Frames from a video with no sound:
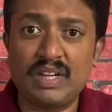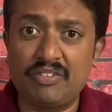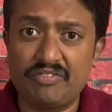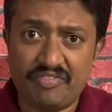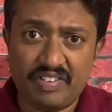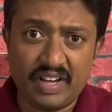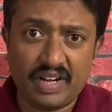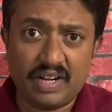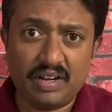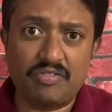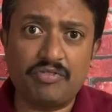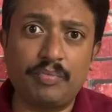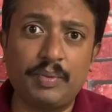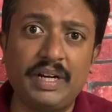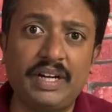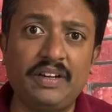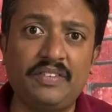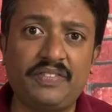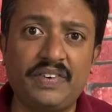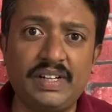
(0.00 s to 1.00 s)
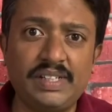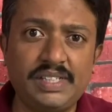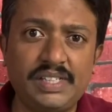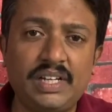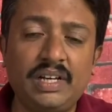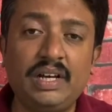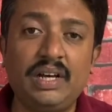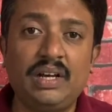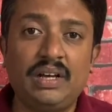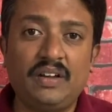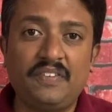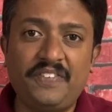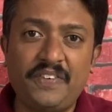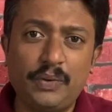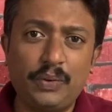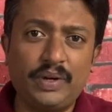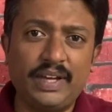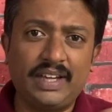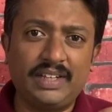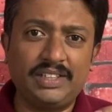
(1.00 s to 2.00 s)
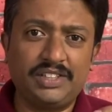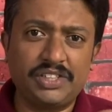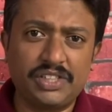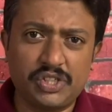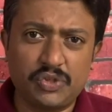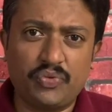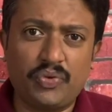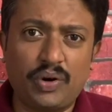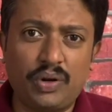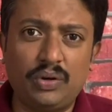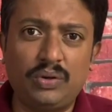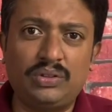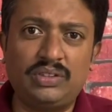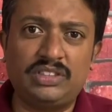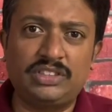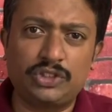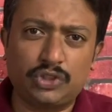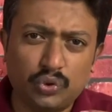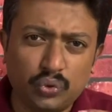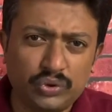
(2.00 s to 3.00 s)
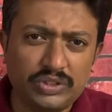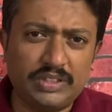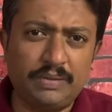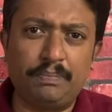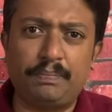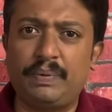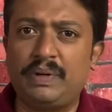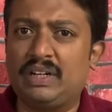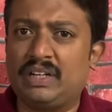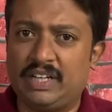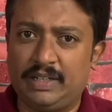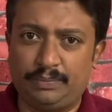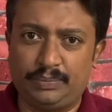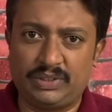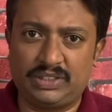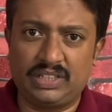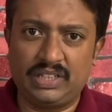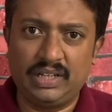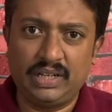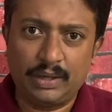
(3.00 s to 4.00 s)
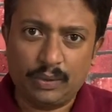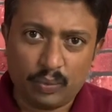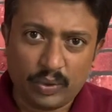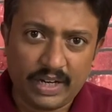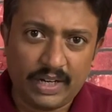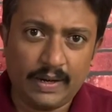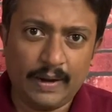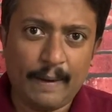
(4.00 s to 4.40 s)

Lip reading: Fair enough, my dear friends. If you can just follow these 2 simple tips. 1,